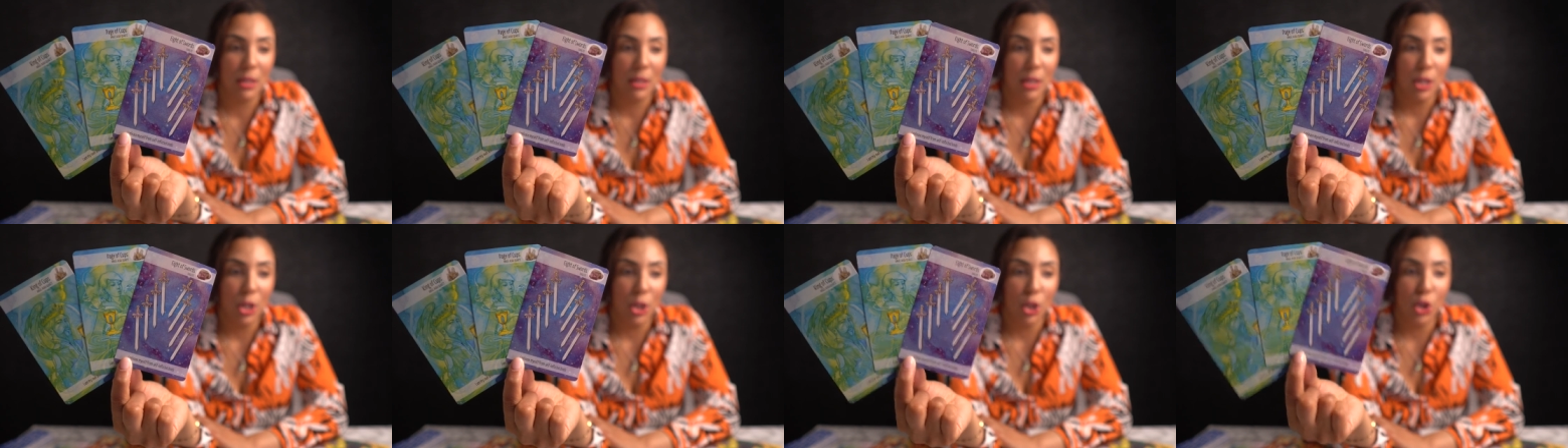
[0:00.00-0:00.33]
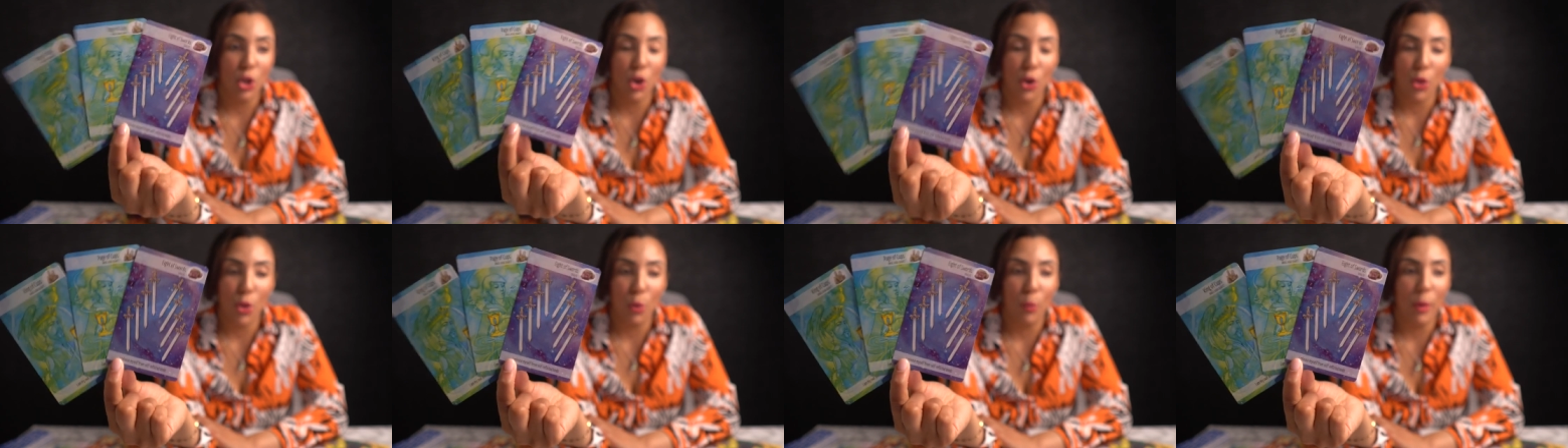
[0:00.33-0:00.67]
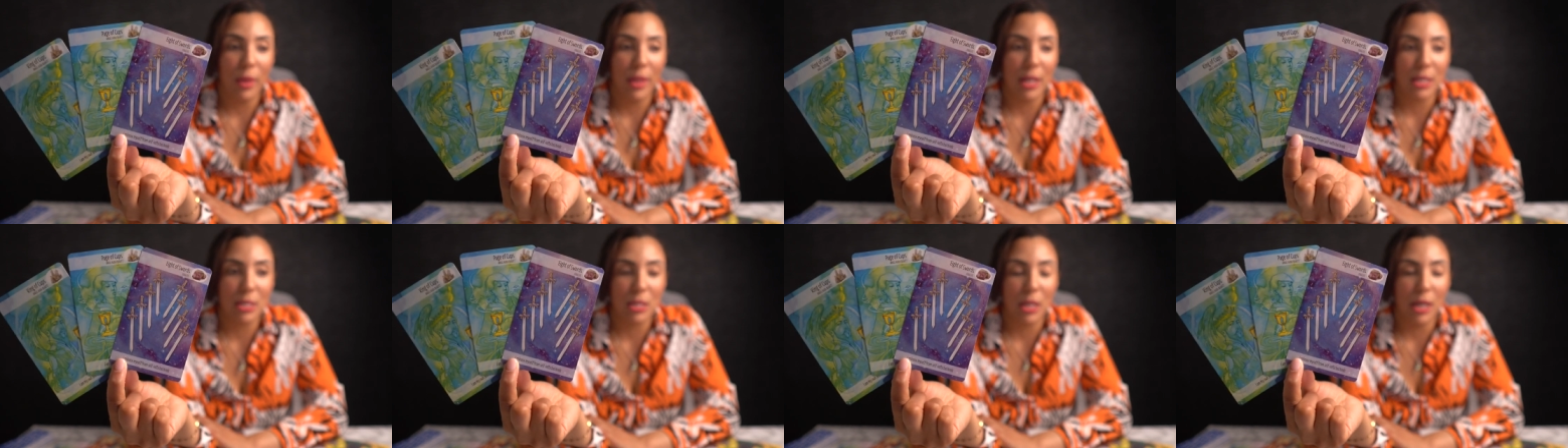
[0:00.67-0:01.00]
You're the
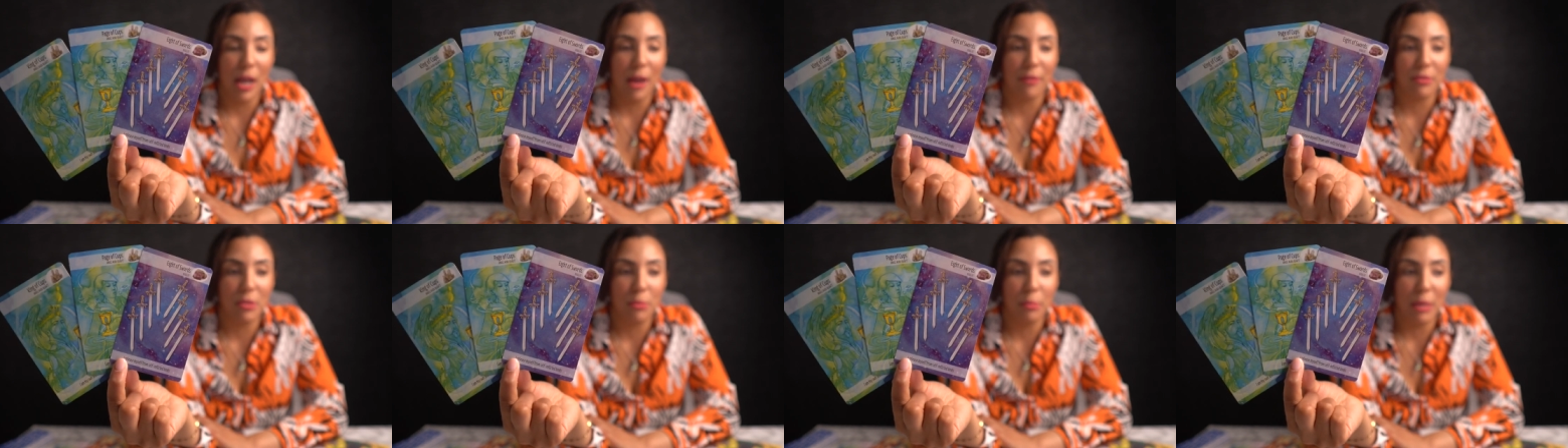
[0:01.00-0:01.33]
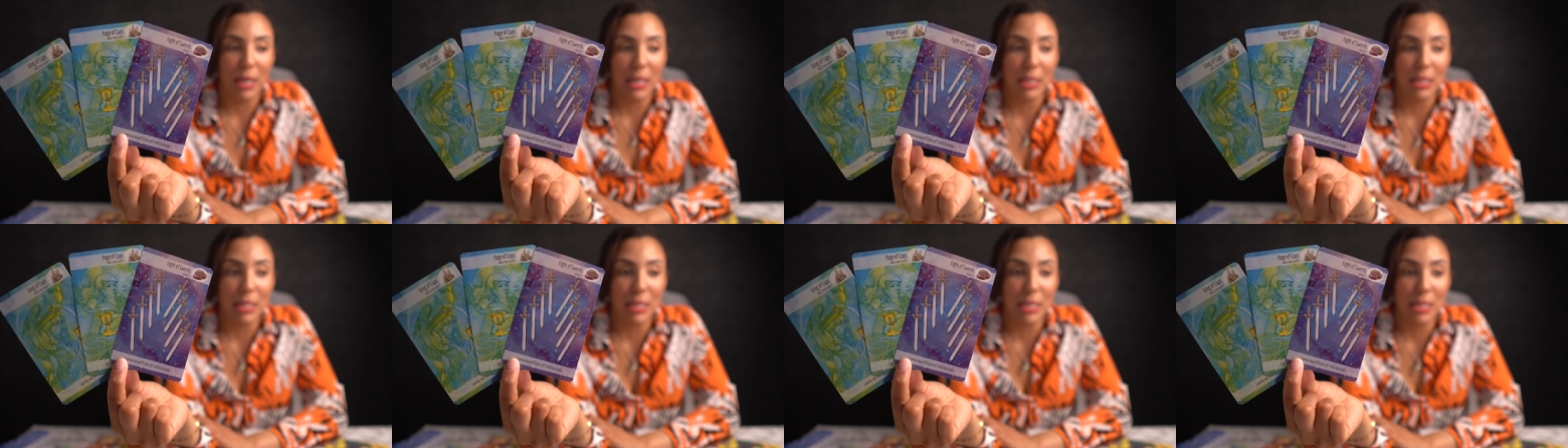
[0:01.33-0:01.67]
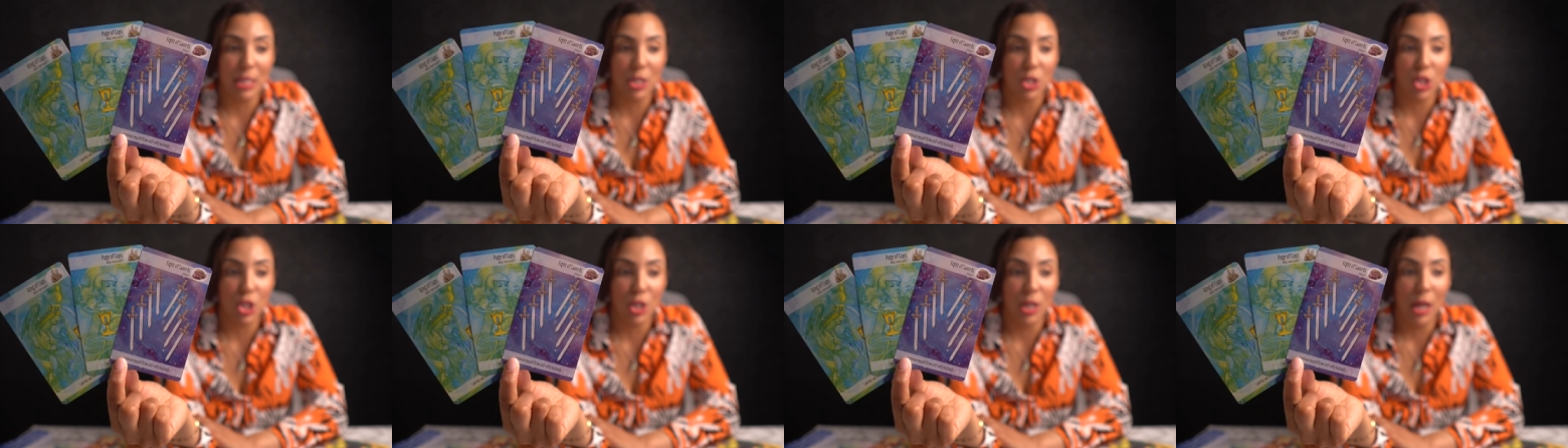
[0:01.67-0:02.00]
one that's going to have to make a
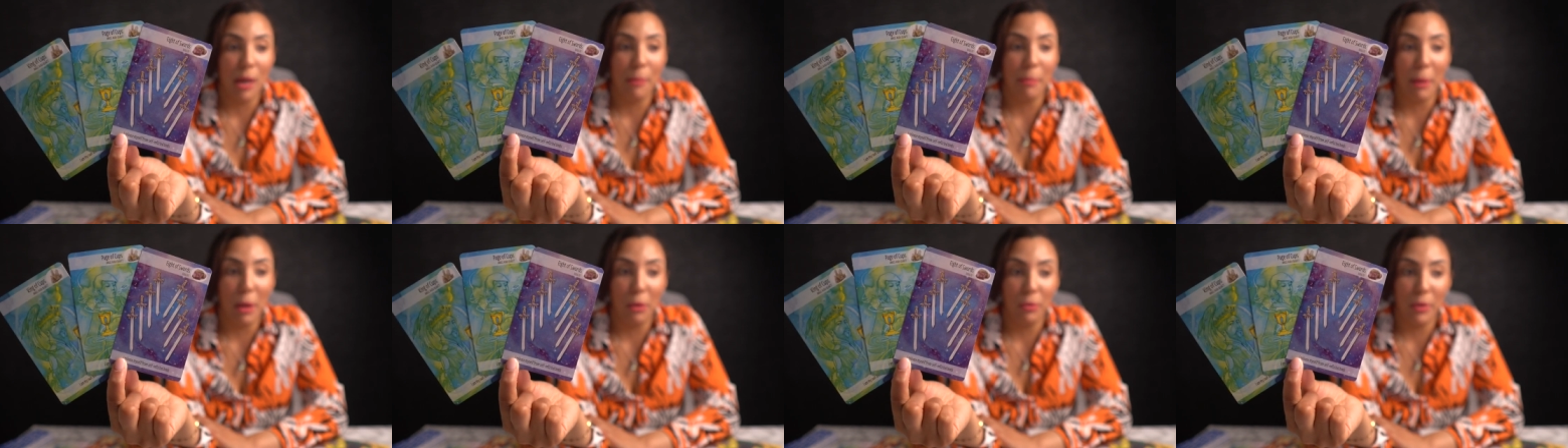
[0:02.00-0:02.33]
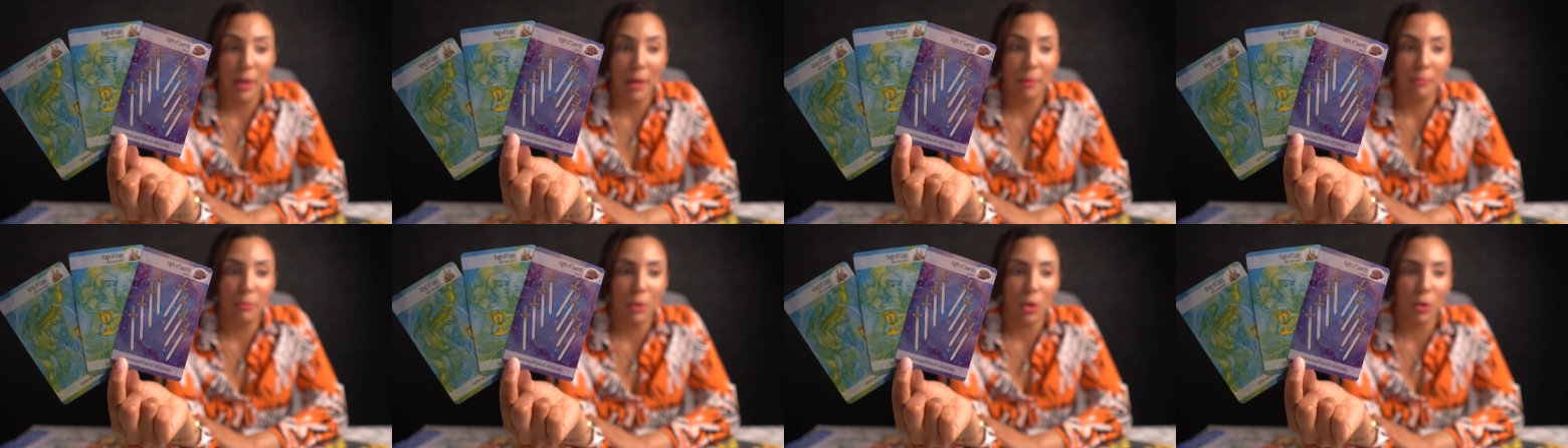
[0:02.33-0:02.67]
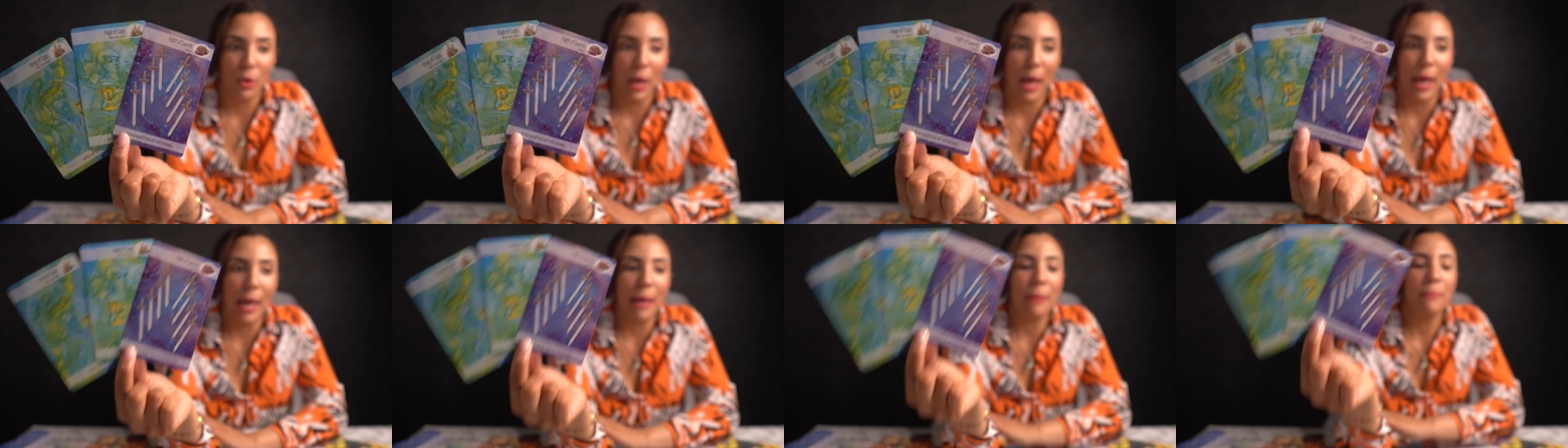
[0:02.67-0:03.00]
decision about them,
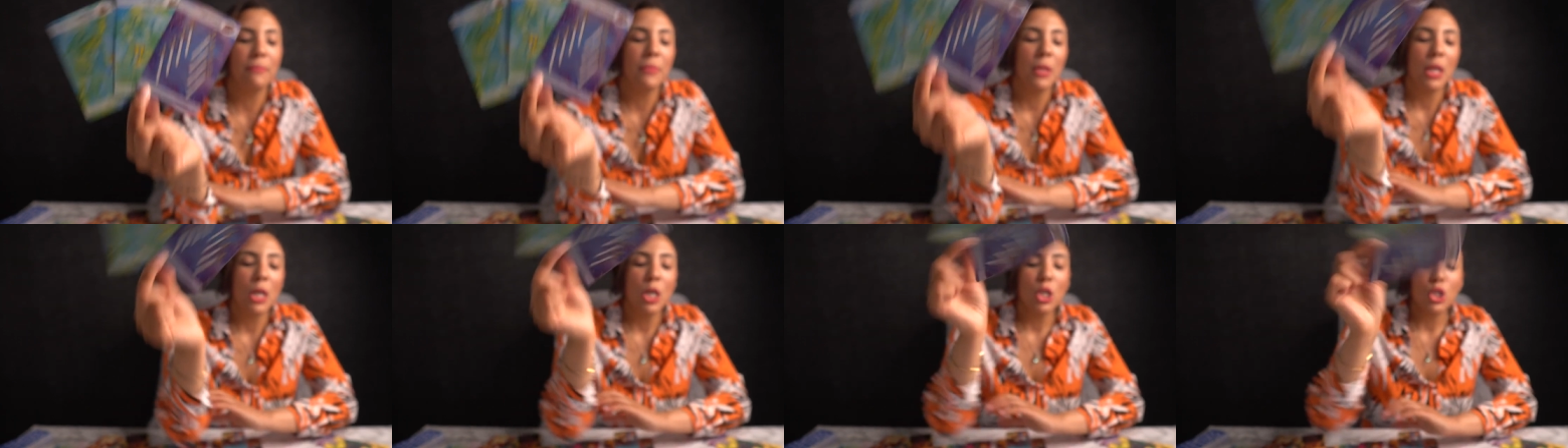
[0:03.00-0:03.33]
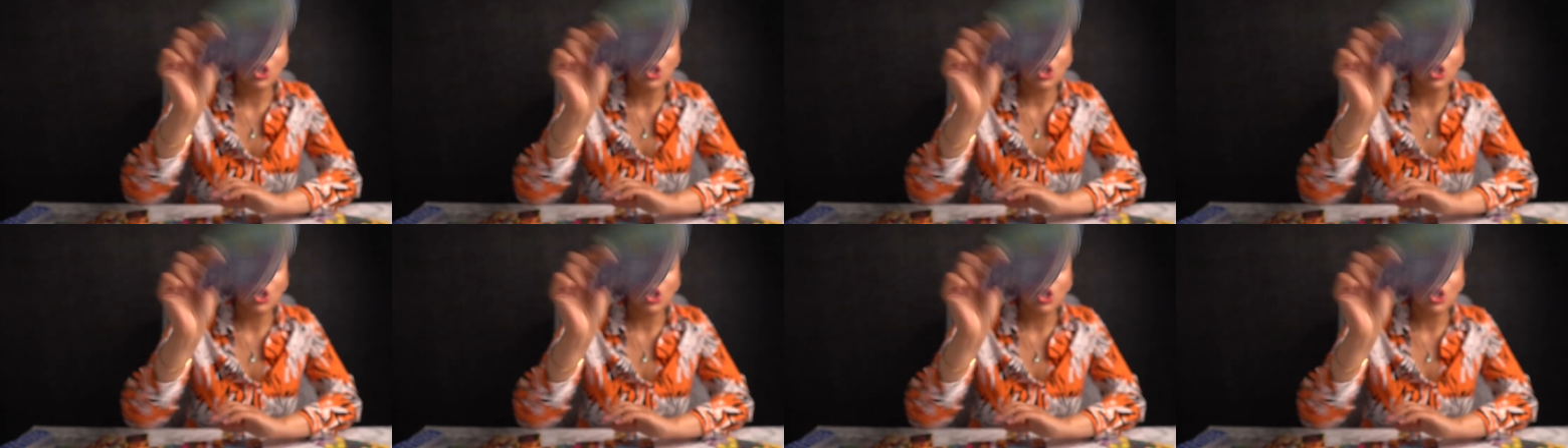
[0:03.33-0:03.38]
okay?